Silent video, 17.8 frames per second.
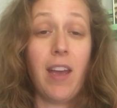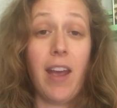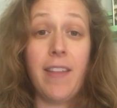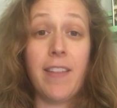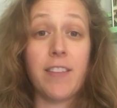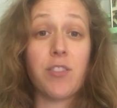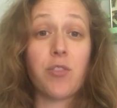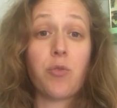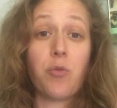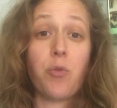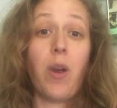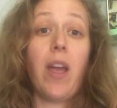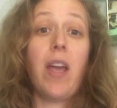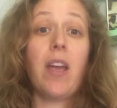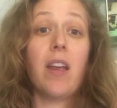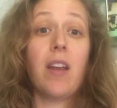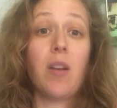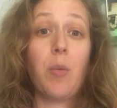and it's
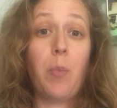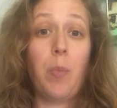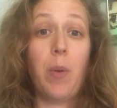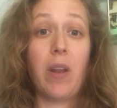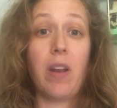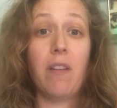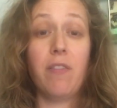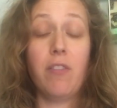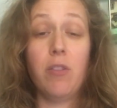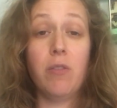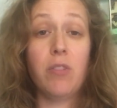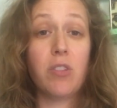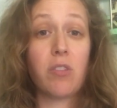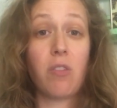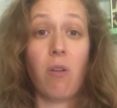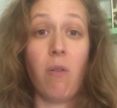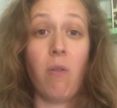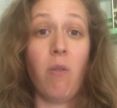great, but if you just
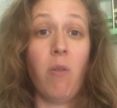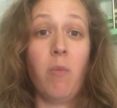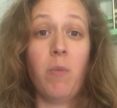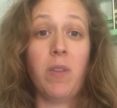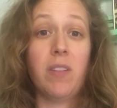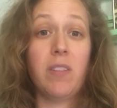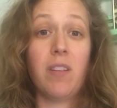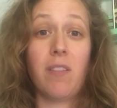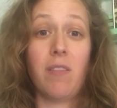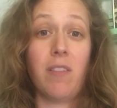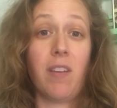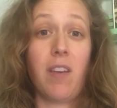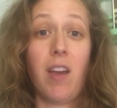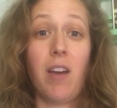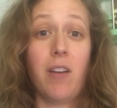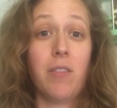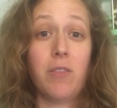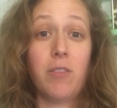go home and sit on the
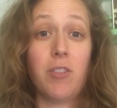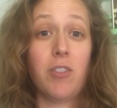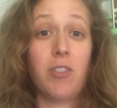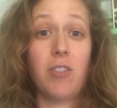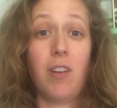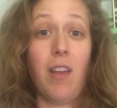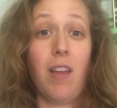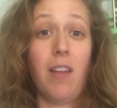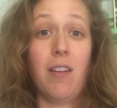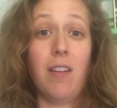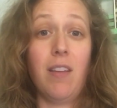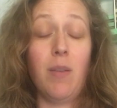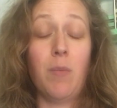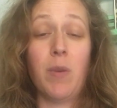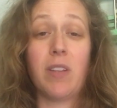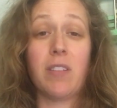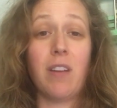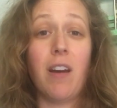couch and eat
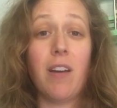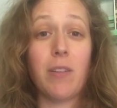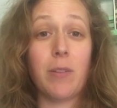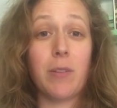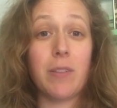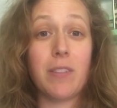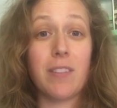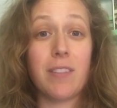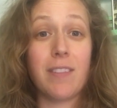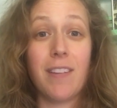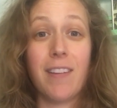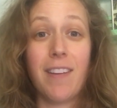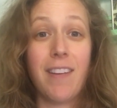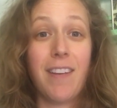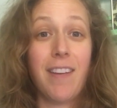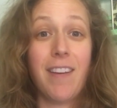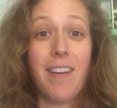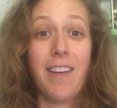McDonald's,
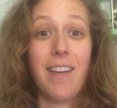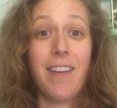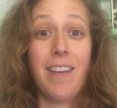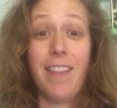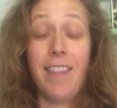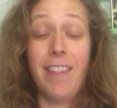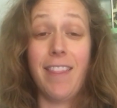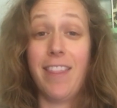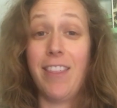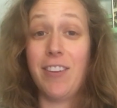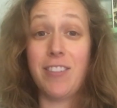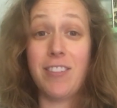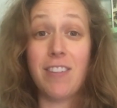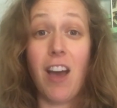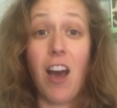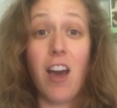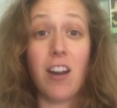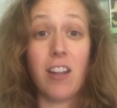there's
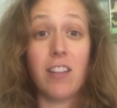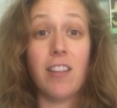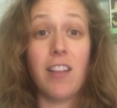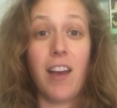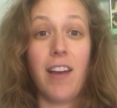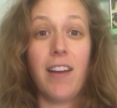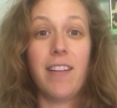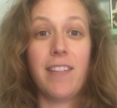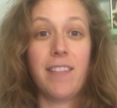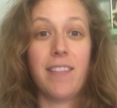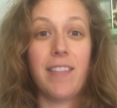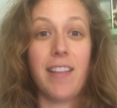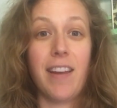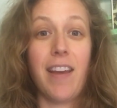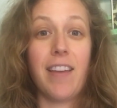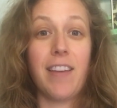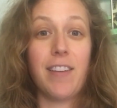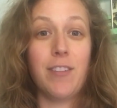not a lot that
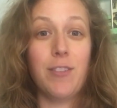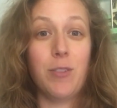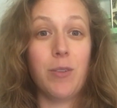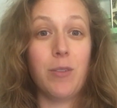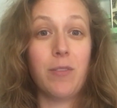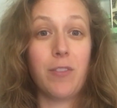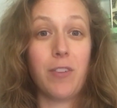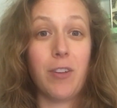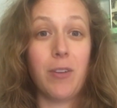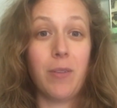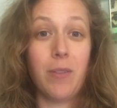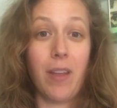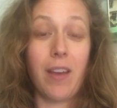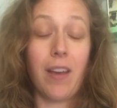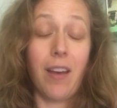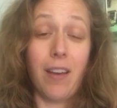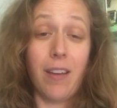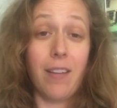I can do for you.
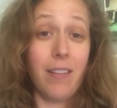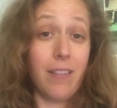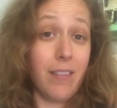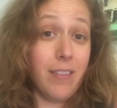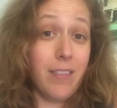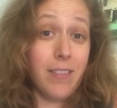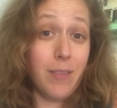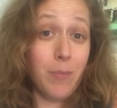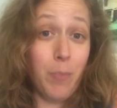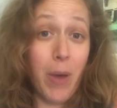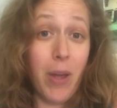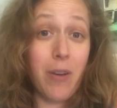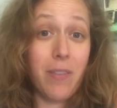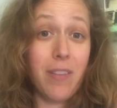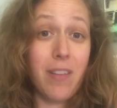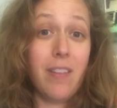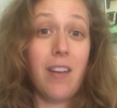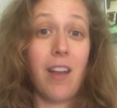It's better
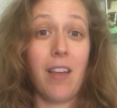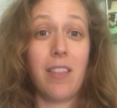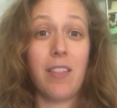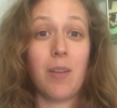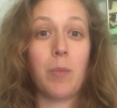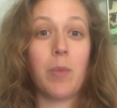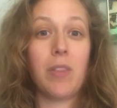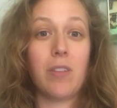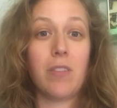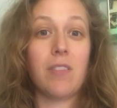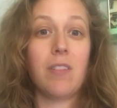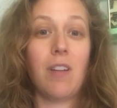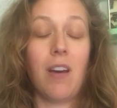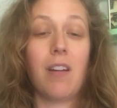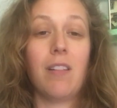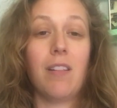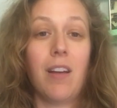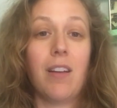than nothing, but there's
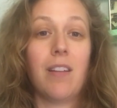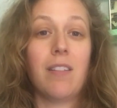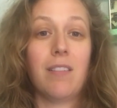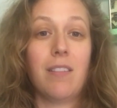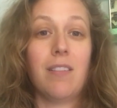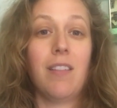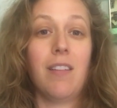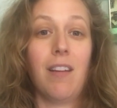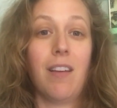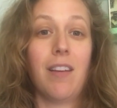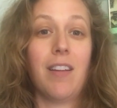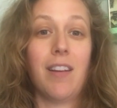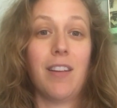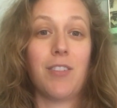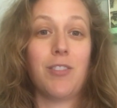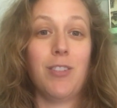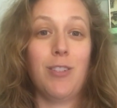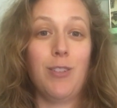not a lot that I can
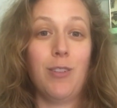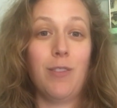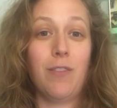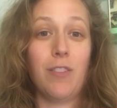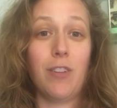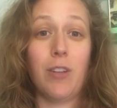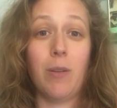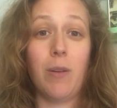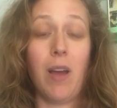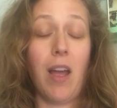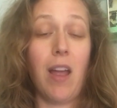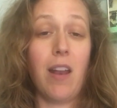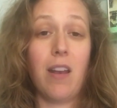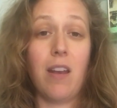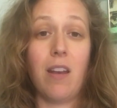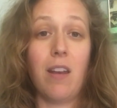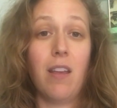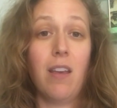actually do for you.
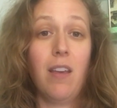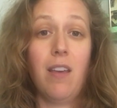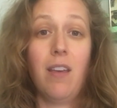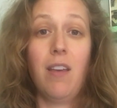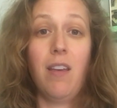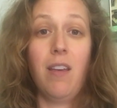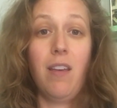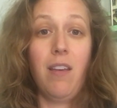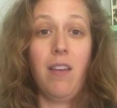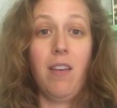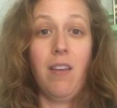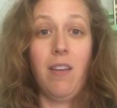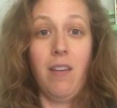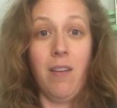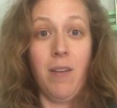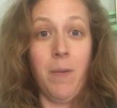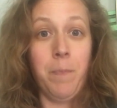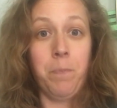And
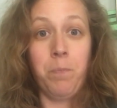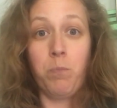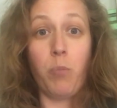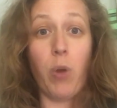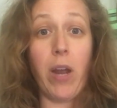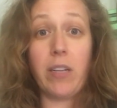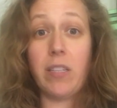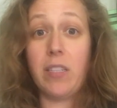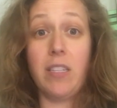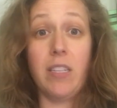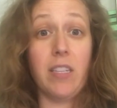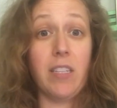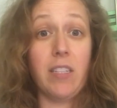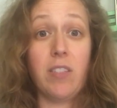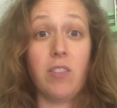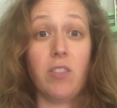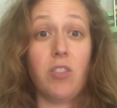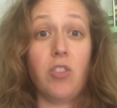practicing
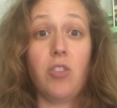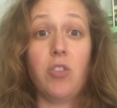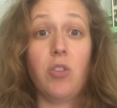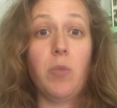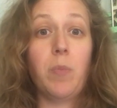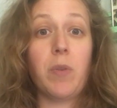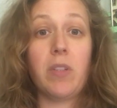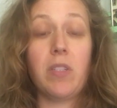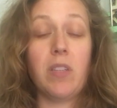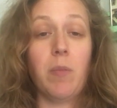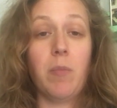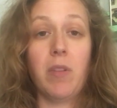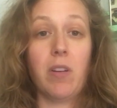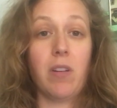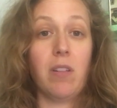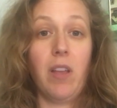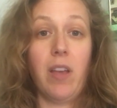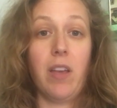is super
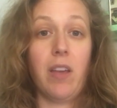similar.